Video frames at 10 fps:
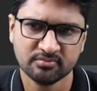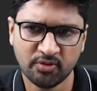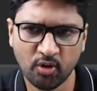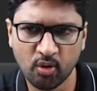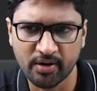
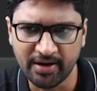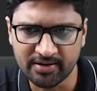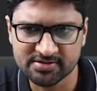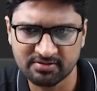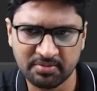No, right?
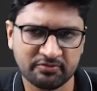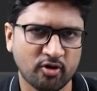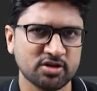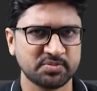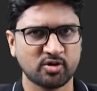This will be false,